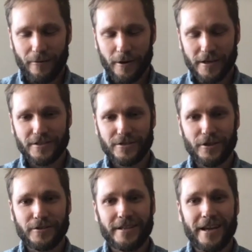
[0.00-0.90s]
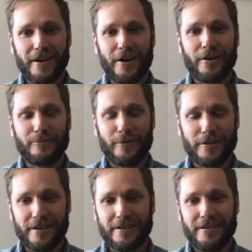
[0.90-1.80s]
I wanted to start today off
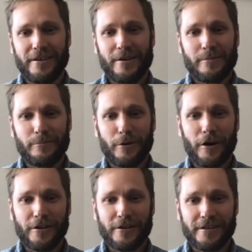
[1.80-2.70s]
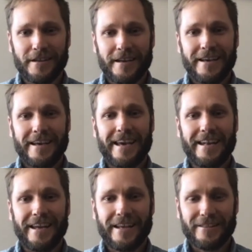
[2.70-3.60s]
with a Broughton
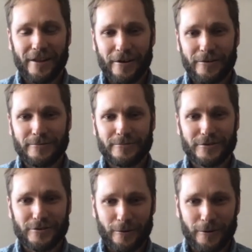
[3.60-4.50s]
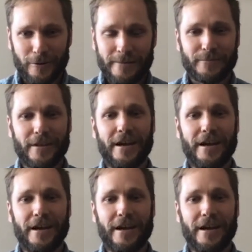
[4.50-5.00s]
and Enloe story.